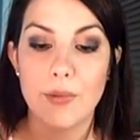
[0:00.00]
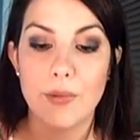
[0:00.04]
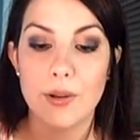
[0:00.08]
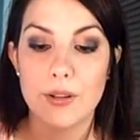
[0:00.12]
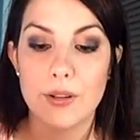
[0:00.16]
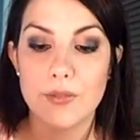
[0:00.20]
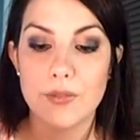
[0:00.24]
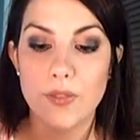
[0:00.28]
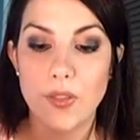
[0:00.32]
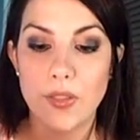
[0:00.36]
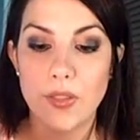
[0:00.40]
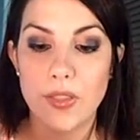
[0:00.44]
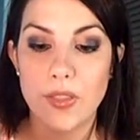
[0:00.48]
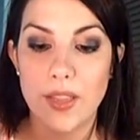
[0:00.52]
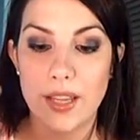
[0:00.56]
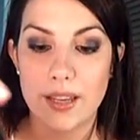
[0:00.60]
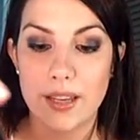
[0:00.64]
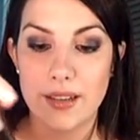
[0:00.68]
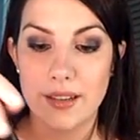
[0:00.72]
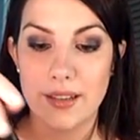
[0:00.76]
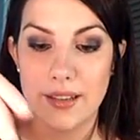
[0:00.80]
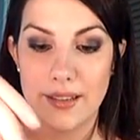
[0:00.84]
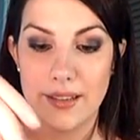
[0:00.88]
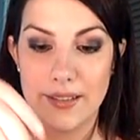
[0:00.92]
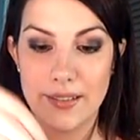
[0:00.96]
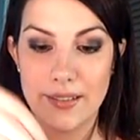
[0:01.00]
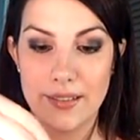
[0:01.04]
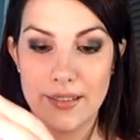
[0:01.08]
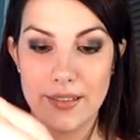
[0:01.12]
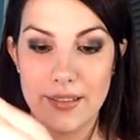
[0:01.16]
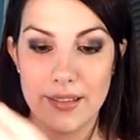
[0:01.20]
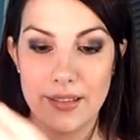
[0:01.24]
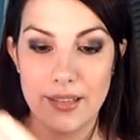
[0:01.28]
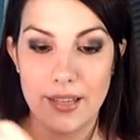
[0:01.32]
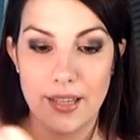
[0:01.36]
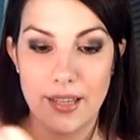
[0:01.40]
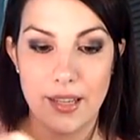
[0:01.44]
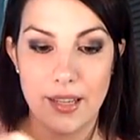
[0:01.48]
wonderful thickness,
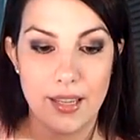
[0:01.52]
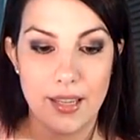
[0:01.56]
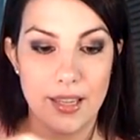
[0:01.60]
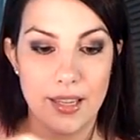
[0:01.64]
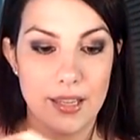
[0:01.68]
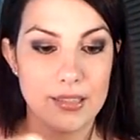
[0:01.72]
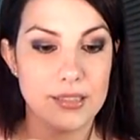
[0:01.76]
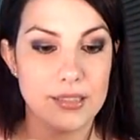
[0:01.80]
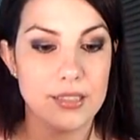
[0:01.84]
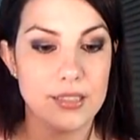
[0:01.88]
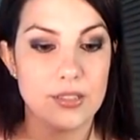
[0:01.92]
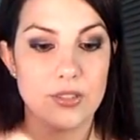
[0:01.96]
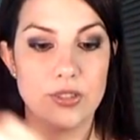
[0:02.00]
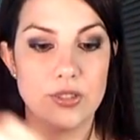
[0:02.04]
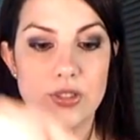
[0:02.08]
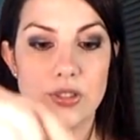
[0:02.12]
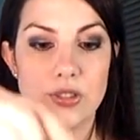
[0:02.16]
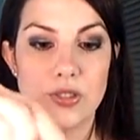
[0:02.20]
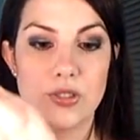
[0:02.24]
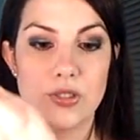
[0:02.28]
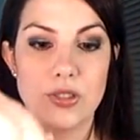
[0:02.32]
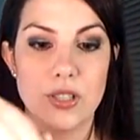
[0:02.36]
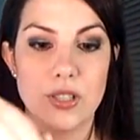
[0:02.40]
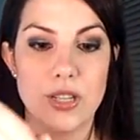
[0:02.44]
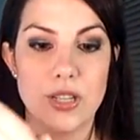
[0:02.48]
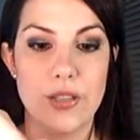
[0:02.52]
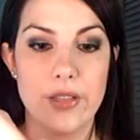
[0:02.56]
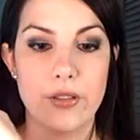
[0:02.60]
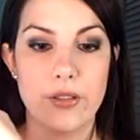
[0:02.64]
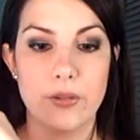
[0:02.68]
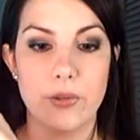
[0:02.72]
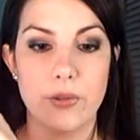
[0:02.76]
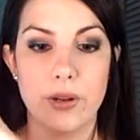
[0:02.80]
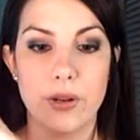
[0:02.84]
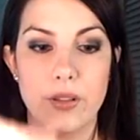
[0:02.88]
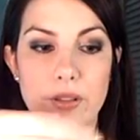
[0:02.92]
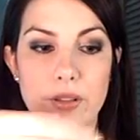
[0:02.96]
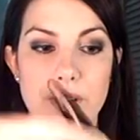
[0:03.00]
and it's just
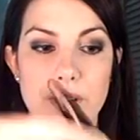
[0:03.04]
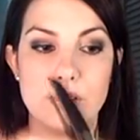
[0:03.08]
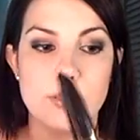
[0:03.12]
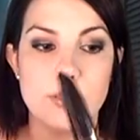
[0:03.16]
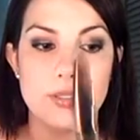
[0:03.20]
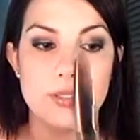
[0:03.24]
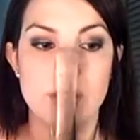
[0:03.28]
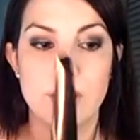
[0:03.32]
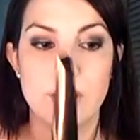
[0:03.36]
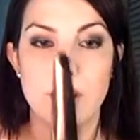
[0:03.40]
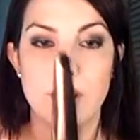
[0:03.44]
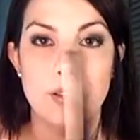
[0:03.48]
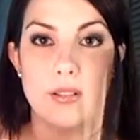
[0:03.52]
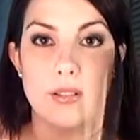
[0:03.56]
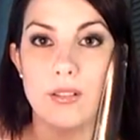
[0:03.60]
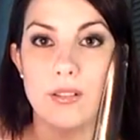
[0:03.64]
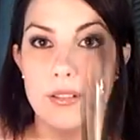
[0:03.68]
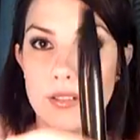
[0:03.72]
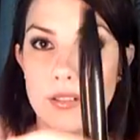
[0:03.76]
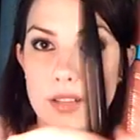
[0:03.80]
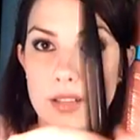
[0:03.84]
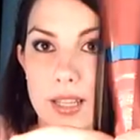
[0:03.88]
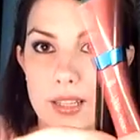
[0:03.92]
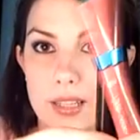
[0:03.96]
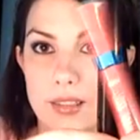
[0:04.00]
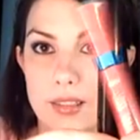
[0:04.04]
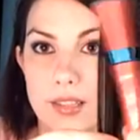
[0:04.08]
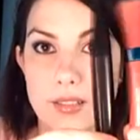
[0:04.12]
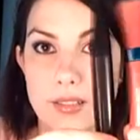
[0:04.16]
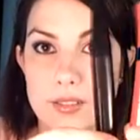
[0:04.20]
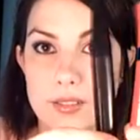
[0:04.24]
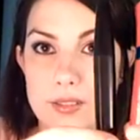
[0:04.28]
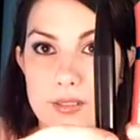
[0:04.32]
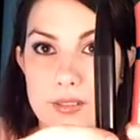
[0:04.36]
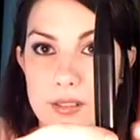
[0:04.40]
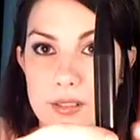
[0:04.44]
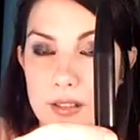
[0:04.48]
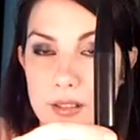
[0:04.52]
another one of those, you know, like
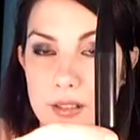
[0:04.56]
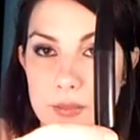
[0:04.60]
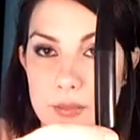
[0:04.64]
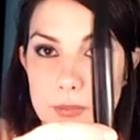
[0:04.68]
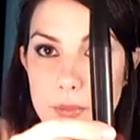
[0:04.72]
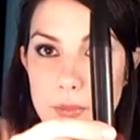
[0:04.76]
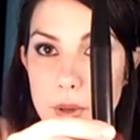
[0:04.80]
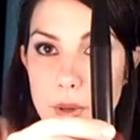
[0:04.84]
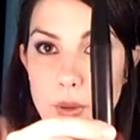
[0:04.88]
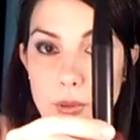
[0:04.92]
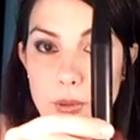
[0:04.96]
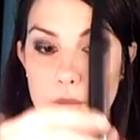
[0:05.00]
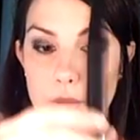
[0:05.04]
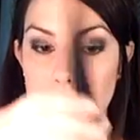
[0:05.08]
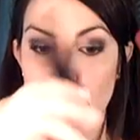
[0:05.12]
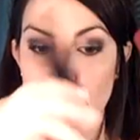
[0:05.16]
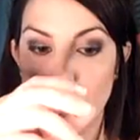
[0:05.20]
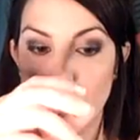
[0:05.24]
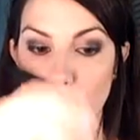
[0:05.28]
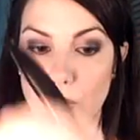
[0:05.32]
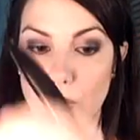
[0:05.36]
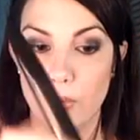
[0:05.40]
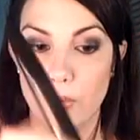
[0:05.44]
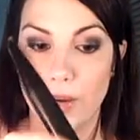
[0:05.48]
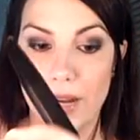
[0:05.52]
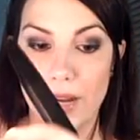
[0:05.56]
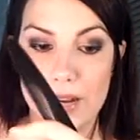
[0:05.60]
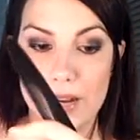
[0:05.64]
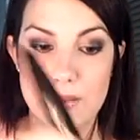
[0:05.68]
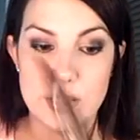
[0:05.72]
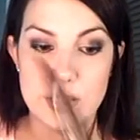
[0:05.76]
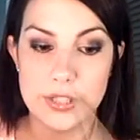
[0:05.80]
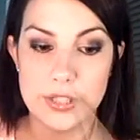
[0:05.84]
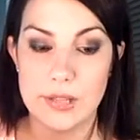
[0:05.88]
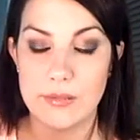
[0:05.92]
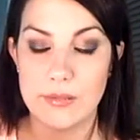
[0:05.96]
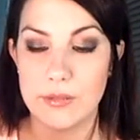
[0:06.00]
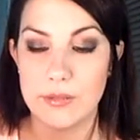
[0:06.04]
these are both great.
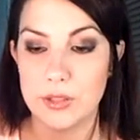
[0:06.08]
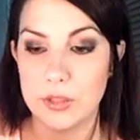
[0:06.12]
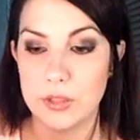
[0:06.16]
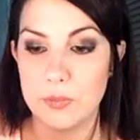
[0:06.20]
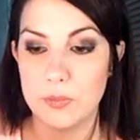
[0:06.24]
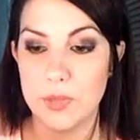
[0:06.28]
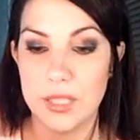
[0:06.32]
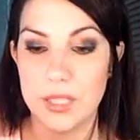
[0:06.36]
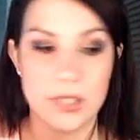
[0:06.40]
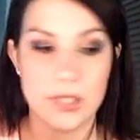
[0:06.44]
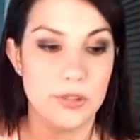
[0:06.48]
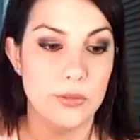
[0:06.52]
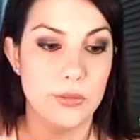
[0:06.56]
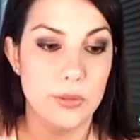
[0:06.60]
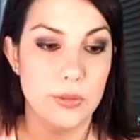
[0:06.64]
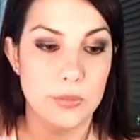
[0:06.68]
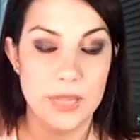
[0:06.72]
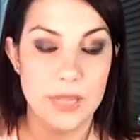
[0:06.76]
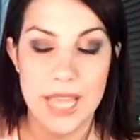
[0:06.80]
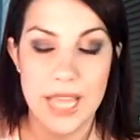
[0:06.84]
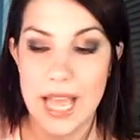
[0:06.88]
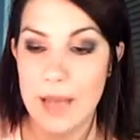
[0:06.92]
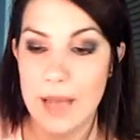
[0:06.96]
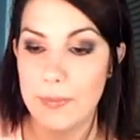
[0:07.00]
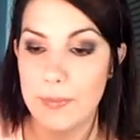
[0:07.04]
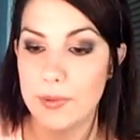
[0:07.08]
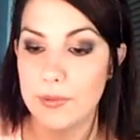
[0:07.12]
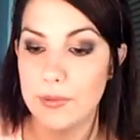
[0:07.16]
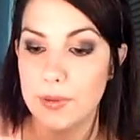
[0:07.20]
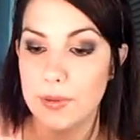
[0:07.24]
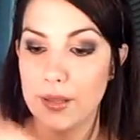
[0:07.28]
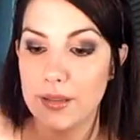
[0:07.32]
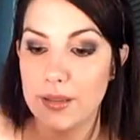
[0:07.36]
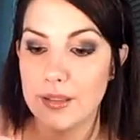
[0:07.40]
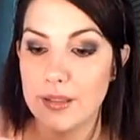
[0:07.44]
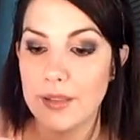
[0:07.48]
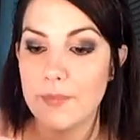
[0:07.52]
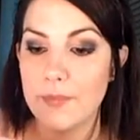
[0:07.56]
Whichever one you pick, you would be happy
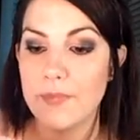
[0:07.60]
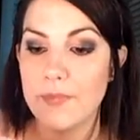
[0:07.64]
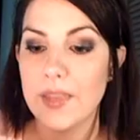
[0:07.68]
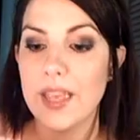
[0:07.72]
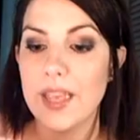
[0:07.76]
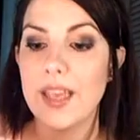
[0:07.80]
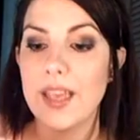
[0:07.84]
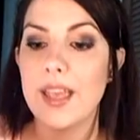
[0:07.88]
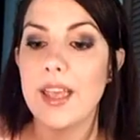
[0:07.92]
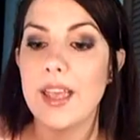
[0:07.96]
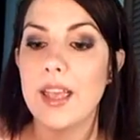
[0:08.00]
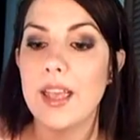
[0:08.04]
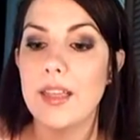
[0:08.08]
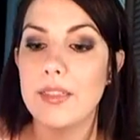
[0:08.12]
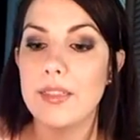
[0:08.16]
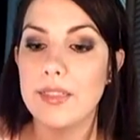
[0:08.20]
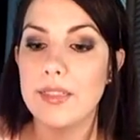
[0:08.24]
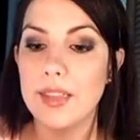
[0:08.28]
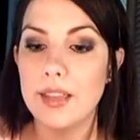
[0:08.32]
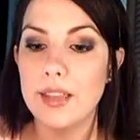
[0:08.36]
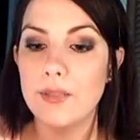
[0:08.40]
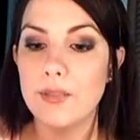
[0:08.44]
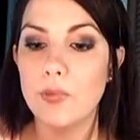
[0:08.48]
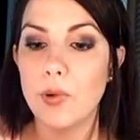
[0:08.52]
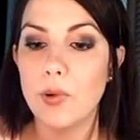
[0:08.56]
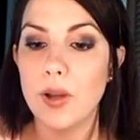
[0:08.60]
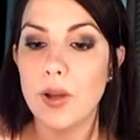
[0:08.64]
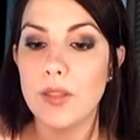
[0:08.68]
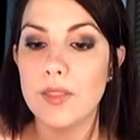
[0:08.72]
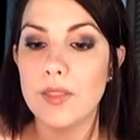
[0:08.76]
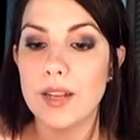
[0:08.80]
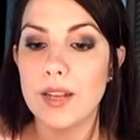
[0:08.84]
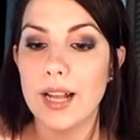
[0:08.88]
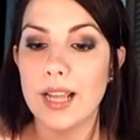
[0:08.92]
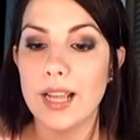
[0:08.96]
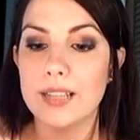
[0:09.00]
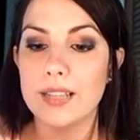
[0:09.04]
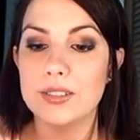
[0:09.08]
with. And then
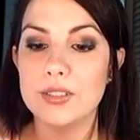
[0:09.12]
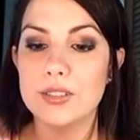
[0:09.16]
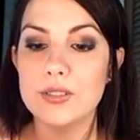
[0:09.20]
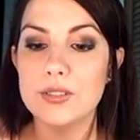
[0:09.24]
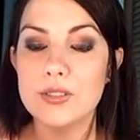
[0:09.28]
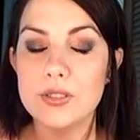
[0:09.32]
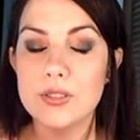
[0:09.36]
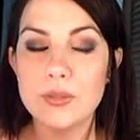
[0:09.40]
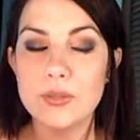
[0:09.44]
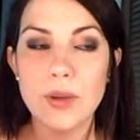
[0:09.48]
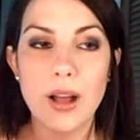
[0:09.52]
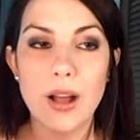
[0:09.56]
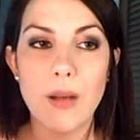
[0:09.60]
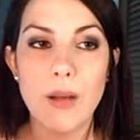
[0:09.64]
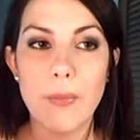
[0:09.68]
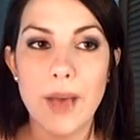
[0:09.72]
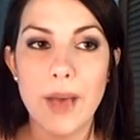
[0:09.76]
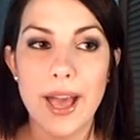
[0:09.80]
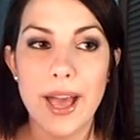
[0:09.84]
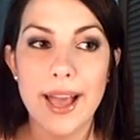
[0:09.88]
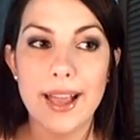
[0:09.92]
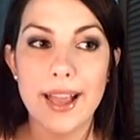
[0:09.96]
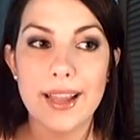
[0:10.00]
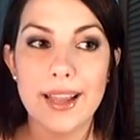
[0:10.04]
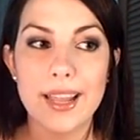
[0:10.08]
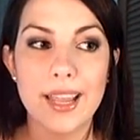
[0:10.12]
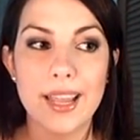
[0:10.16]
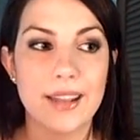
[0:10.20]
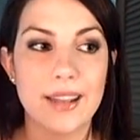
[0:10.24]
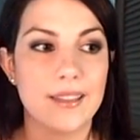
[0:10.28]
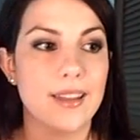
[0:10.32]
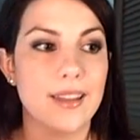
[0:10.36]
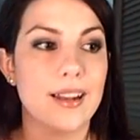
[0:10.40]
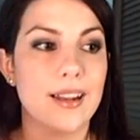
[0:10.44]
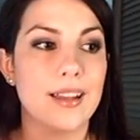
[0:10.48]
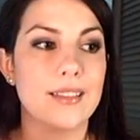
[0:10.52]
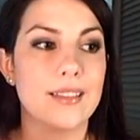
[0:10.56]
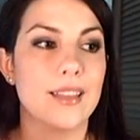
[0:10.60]
one that I'd used a while back,
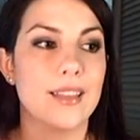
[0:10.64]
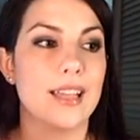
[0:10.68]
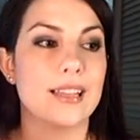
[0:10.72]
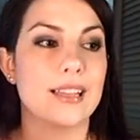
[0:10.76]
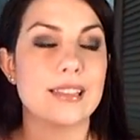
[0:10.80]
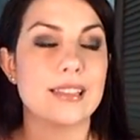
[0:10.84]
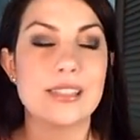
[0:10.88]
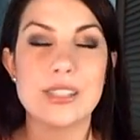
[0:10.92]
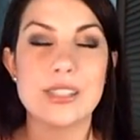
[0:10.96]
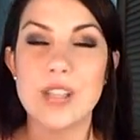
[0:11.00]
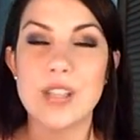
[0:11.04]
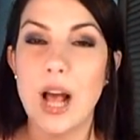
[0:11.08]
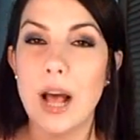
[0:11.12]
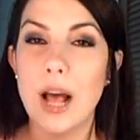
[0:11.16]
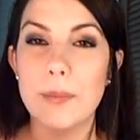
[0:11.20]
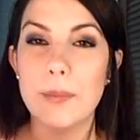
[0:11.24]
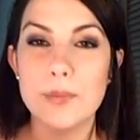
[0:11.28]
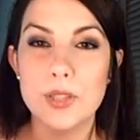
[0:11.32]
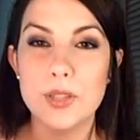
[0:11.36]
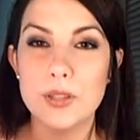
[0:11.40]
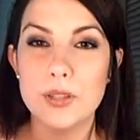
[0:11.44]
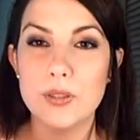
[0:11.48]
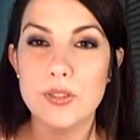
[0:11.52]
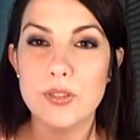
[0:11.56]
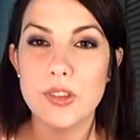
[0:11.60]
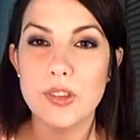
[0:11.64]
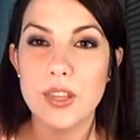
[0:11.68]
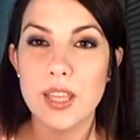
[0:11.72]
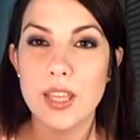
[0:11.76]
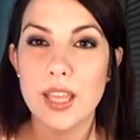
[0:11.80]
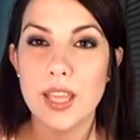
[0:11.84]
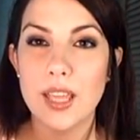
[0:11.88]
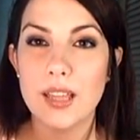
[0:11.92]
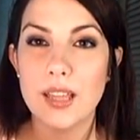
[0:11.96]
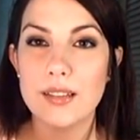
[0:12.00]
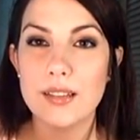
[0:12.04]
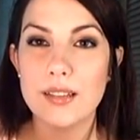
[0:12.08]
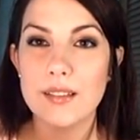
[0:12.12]
and then I'd like stopped using
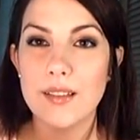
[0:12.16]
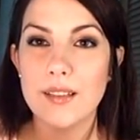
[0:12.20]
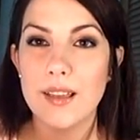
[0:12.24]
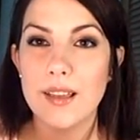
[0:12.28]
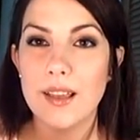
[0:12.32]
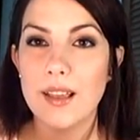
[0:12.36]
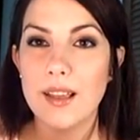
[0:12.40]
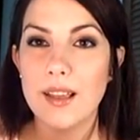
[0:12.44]
it,